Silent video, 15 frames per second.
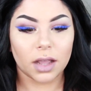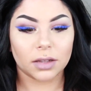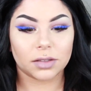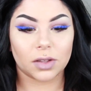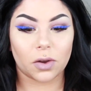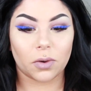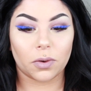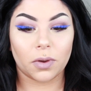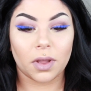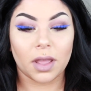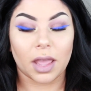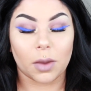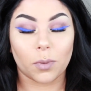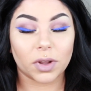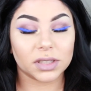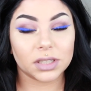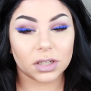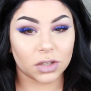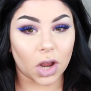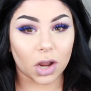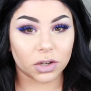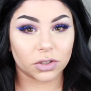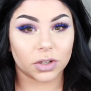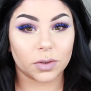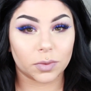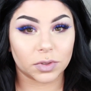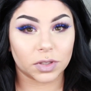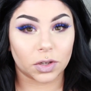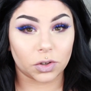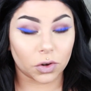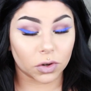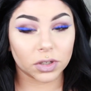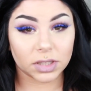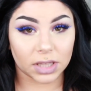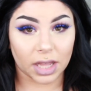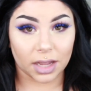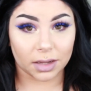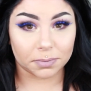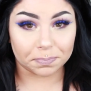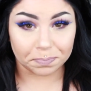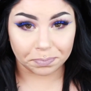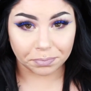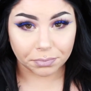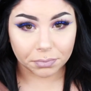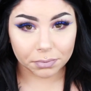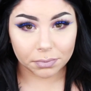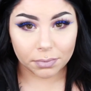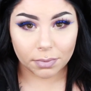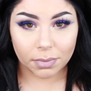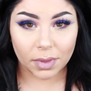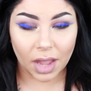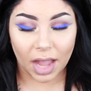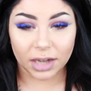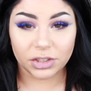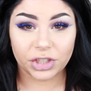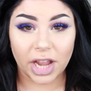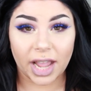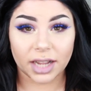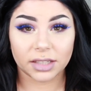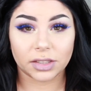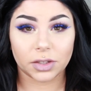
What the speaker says: So it wasn't a doctor, it was a nurse that had checked.